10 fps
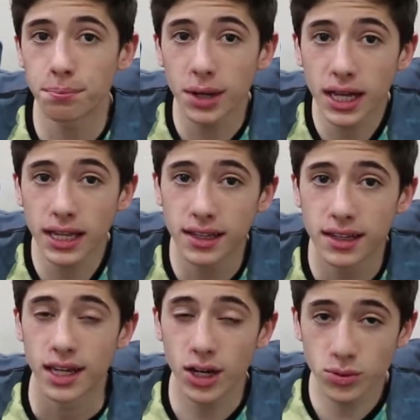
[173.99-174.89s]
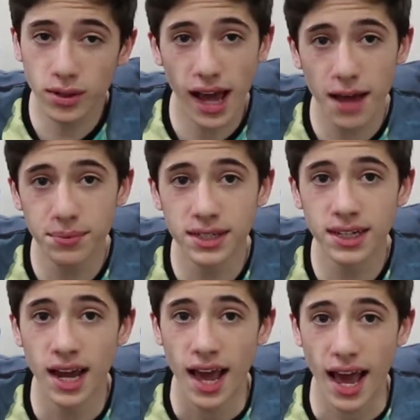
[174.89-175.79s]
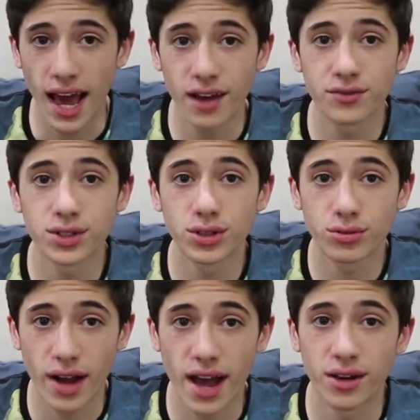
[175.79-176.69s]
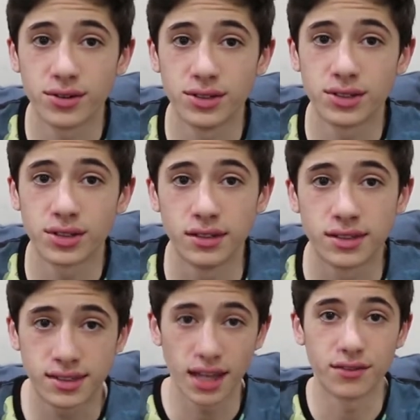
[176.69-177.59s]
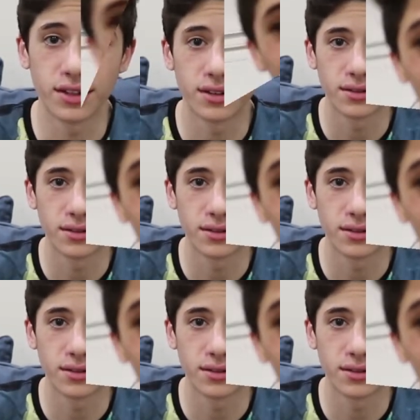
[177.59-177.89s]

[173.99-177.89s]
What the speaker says: but here's what happened after round 7.